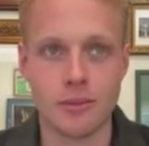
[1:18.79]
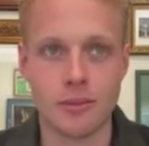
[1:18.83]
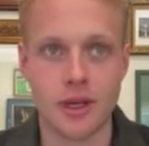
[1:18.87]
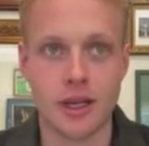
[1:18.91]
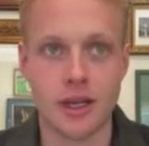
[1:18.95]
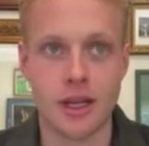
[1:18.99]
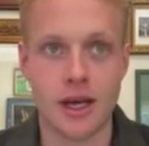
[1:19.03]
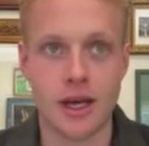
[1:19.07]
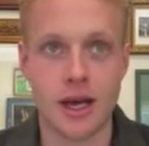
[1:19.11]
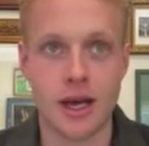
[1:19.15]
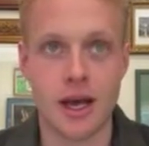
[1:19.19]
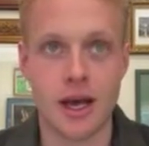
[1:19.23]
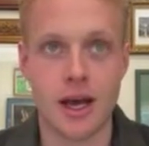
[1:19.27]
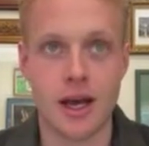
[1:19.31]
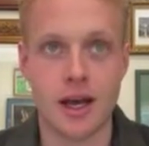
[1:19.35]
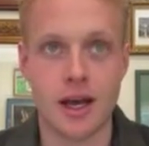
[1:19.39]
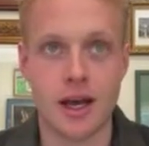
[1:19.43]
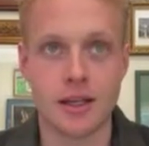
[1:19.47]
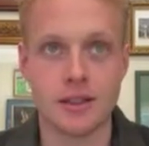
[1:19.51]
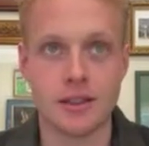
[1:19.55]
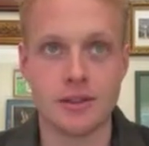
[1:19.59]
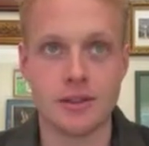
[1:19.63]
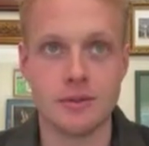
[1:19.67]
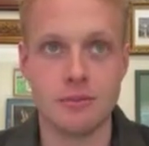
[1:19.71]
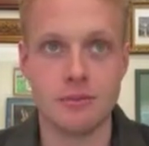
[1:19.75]

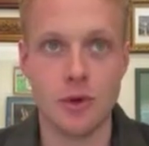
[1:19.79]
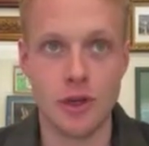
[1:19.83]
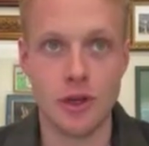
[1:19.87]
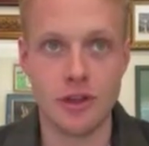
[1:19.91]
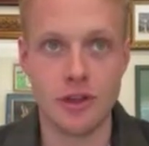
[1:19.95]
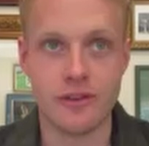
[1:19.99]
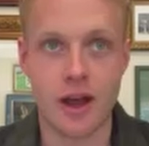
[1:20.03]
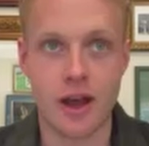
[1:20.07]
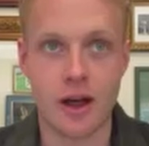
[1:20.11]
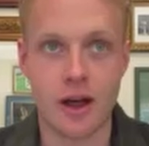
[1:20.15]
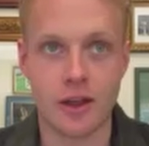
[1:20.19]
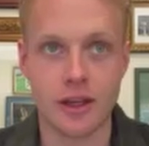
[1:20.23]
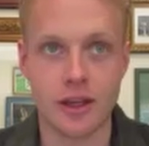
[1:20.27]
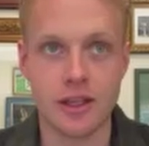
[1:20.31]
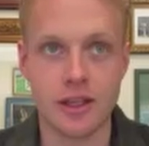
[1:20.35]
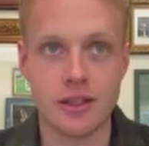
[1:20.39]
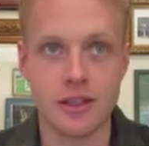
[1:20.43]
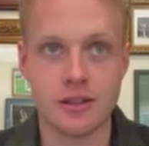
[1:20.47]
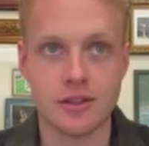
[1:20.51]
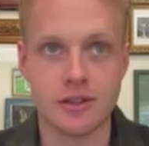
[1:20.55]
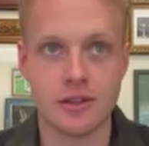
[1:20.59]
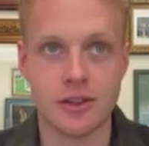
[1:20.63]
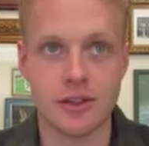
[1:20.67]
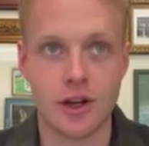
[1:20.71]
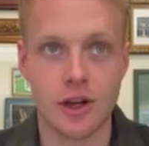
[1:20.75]
But Moonee
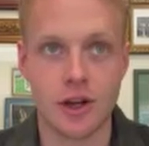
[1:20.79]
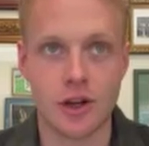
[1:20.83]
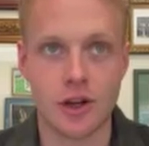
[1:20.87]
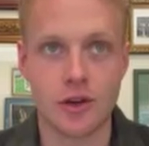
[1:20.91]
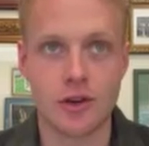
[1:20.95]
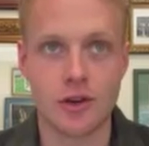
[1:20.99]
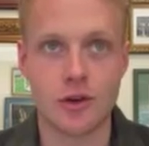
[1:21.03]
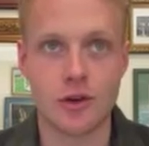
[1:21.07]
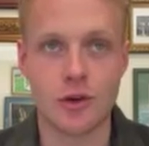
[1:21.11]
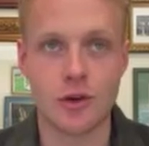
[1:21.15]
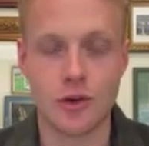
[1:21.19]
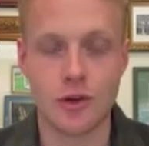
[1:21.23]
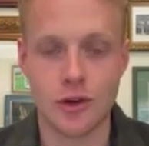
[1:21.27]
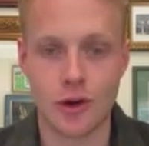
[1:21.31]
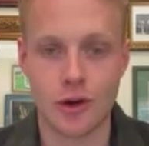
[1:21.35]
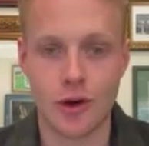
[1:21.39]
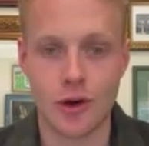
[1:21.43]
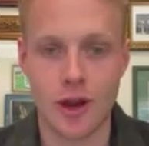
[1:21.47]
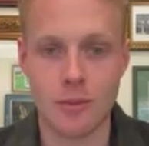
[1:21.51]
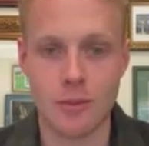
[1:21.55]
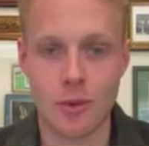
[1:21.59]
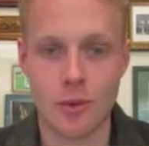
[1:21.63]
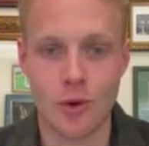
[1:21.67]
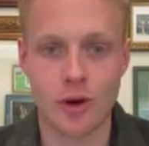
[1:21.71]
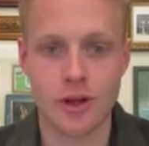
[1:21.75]
Valley, I couldn't
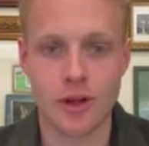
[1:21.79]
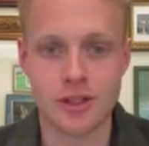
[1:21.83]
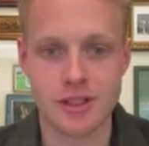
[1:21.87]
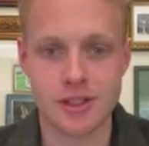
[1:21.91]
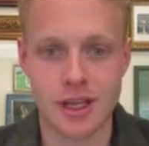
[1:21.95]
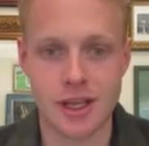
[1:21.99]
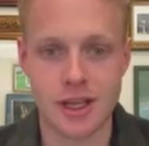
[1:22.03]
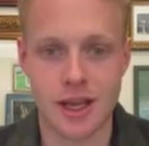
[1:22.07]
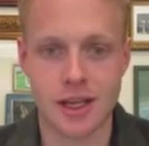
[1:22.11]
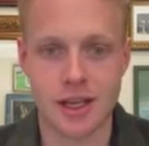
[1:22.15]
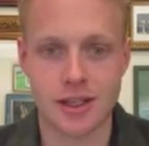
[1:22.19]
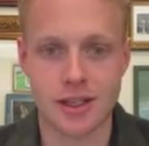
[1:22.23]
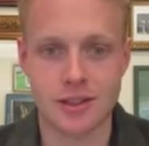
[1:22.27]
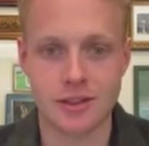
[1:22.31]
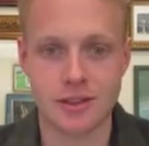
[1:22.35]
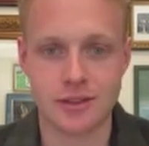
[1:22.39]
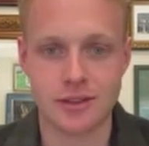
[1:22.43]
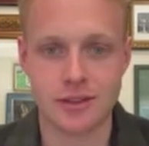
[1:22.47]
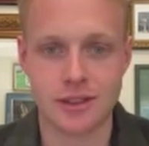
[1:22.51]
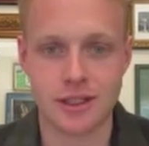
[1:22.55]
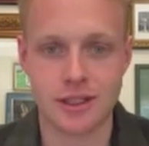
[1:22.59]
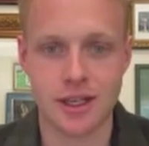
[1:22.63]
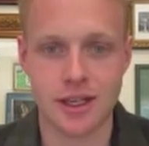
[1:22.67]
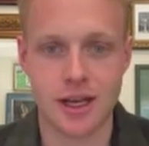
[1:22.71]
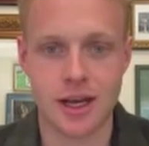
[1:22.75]
agree more in saying
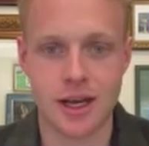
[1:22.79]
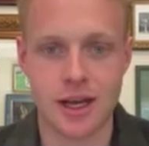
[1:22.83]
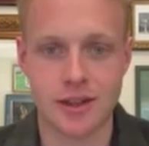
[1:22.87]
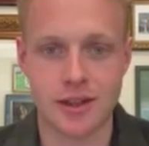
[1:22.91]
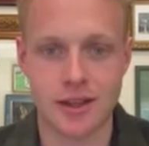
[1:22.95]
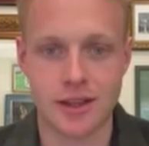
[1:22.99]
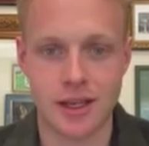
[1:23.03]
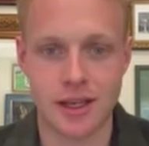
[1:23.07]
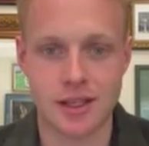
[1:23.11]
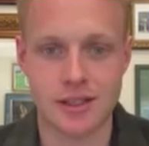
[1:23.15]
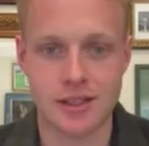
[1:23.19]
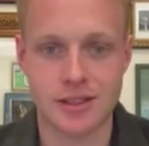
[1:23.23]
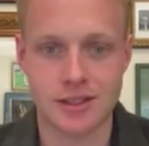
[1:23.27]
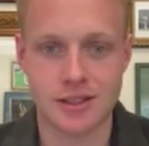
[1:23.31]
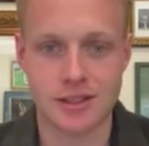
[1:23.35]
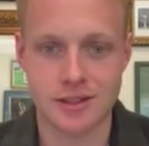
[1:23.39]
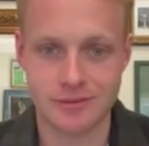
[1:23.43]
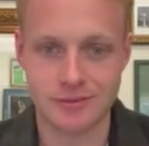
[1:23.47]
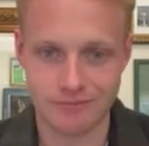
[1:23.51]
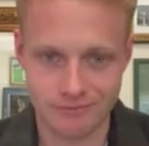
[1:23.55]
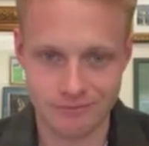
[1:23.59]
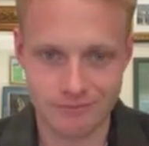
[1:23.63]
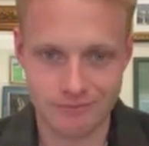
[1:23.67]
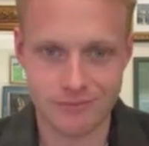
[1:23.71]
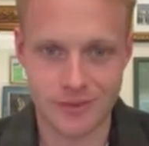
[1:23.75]
that
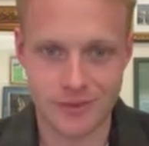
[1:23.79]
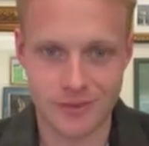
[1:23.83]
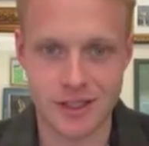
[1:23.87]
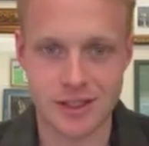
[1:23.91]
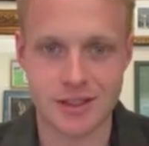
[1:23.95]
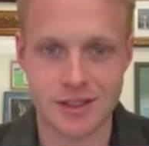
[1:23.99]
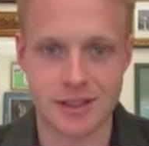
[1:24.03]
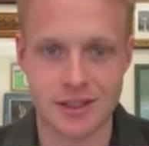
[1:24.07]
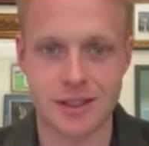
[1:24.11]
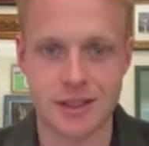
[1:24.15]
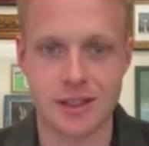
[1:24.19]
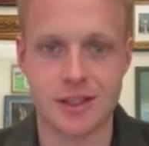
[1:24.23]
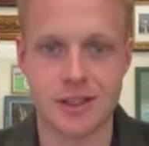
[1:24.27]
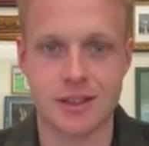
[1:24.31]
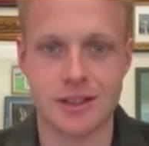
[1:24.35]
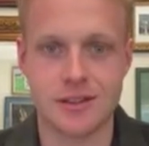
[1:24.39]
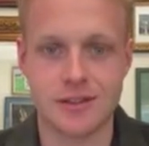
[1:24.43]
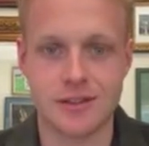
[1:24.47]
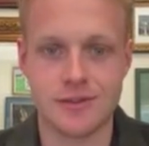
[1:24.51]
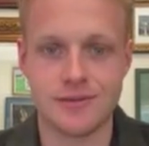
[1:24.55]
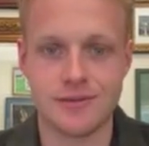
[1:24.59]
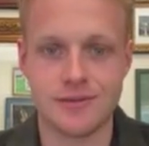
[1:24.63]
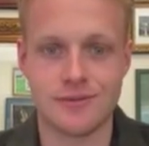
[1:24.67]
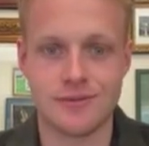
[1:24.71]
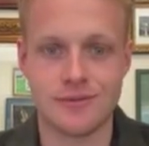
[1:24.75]
it's the
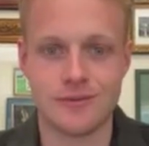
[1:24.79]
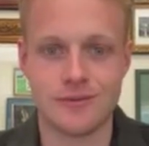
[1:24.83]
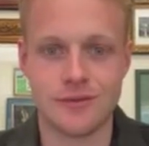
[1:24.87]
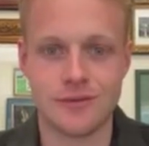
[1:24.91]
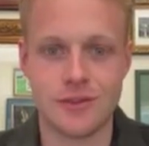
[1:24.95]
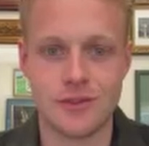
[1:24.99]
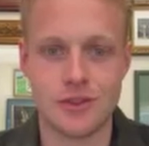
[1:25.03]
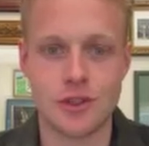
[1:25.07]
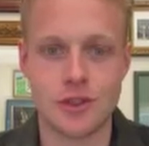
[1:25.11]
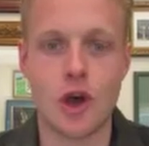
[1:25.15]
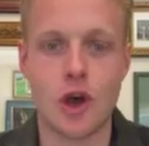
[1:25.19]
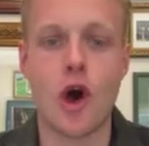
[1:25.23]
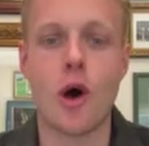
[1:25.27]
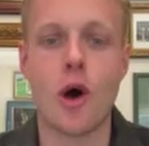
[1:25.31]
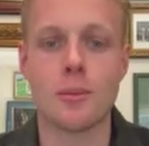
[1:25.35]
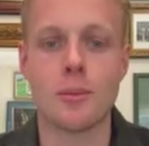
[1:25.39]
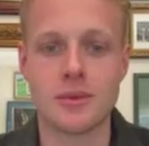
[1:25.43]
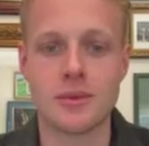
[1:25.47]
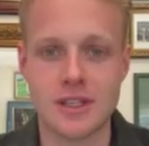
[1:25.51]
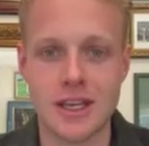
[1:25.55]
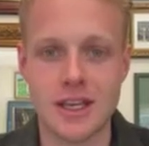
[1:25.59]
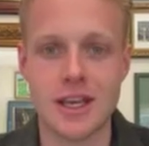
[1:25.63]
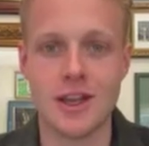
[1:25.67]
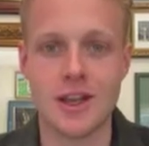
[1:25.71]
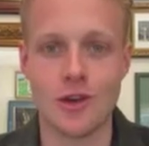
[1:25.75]

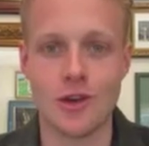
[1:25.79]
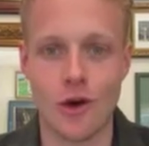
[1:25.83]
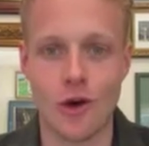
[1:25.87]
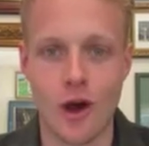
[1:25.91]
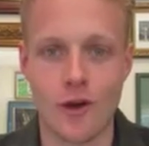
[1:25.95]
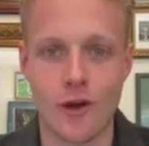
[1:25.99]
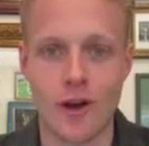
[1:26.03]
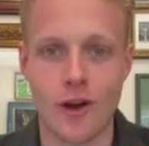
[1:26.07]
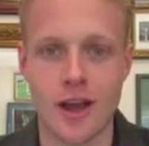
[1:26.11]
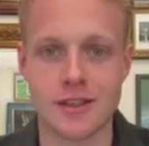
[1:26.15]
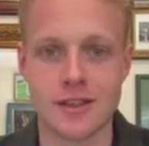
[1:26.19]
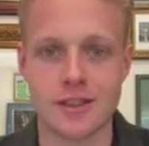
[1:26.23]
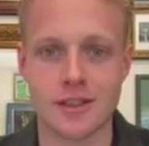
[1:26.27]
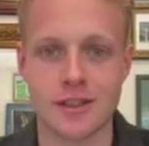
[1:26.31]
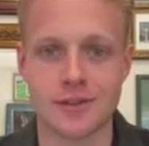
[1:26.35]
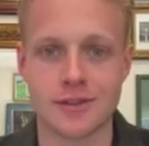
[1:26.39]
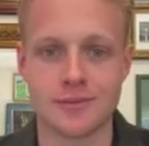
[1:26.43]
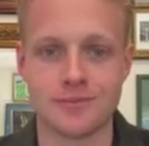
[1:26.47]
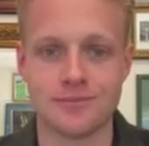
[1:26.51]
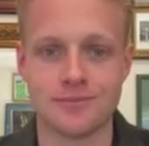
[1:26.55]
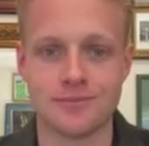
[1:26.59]
top tier night racing.